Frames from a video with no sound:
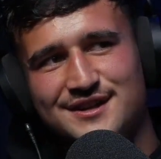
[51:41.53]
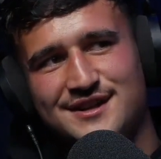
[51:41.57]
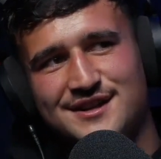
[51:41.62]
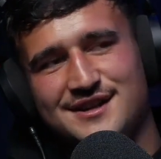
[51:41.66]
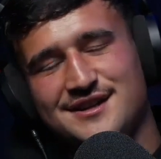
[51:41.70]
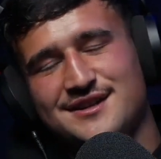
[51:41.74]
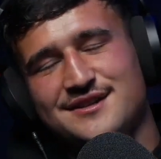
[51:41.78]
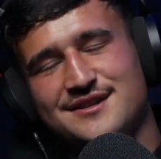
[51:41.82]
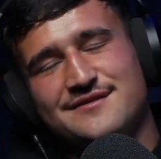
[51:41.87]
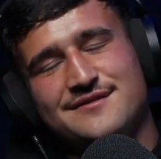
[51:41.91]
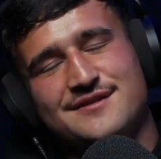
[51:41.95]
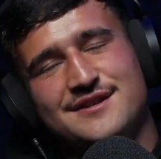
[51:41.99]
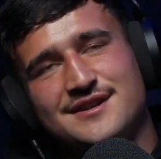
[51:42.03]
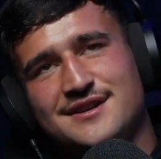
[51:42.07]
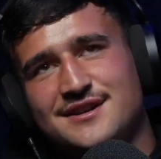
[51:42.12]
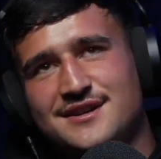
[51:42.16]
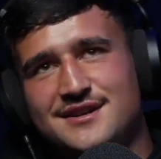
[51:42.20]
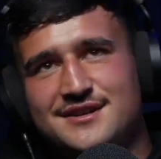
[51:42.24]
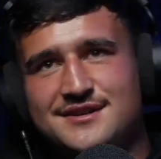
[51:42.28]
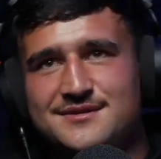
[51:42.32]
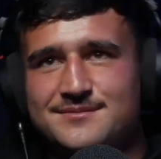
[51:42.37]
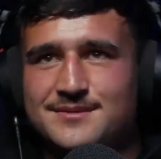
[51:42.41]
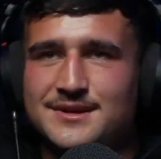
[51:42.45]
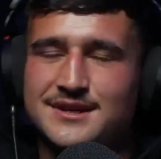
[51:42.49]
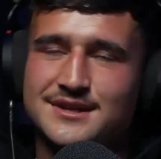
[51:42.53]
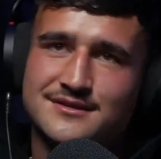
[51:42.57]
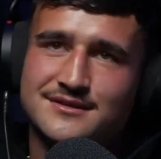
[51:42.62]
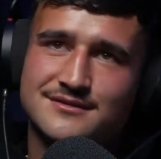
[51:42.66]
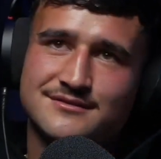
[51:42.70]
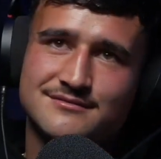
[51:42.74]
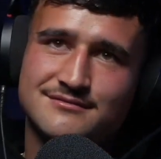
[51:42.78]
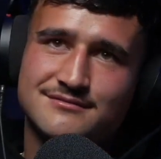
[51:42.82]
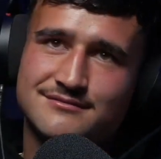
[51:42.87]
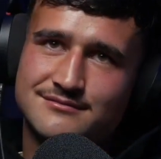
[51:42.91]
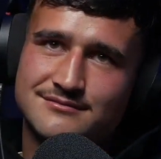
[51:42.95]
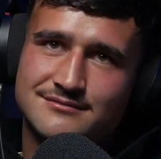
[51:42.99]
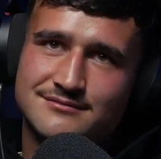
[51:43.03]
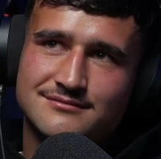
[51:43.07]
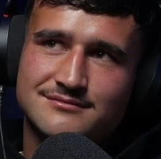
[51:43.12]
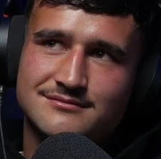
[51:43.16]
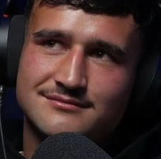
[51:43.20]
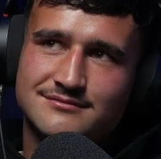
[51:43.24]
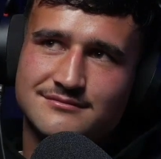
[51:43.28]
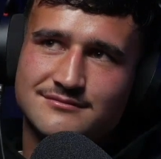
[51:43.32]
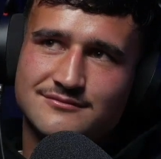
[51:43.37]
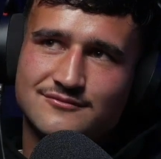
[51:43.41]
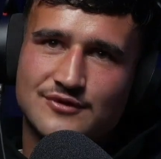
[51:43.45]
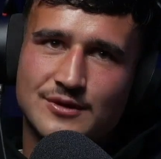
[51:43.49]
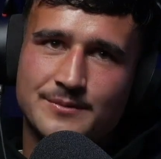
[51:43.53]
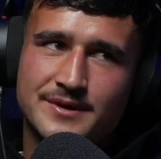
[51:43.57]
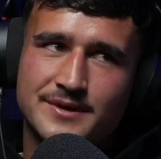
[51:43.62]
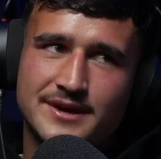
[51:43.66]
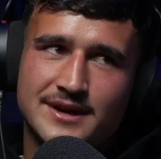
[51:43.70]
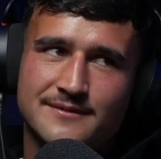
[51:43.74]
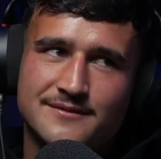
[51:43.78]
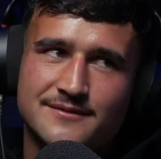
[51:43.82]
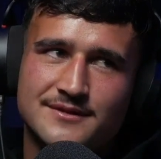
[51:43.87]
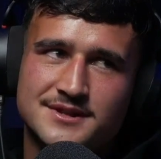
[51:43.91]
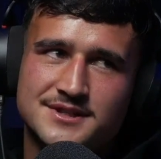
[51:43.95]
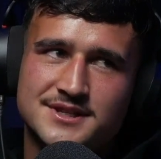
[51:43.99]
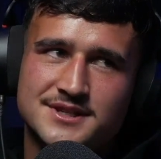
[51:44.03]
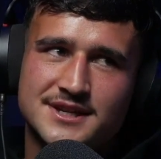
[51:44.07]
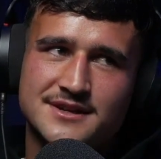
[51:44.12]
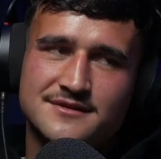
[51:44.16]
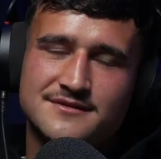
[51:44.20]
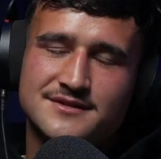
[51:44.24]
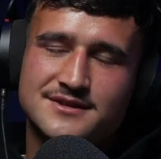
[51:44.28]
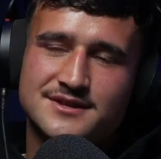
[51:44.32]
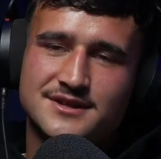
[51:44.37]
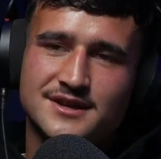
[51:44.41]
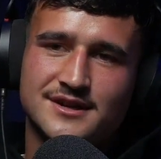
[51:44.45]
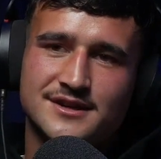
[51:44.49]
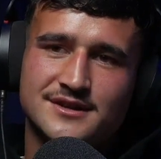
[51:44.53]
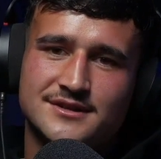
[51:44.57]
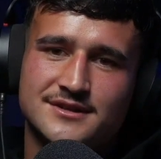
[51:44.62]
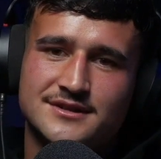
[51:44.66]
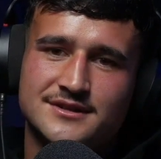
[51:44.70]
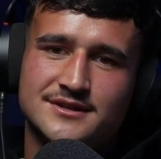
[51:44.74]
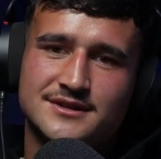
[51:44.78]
like he's been ripping up for the Chiefs. So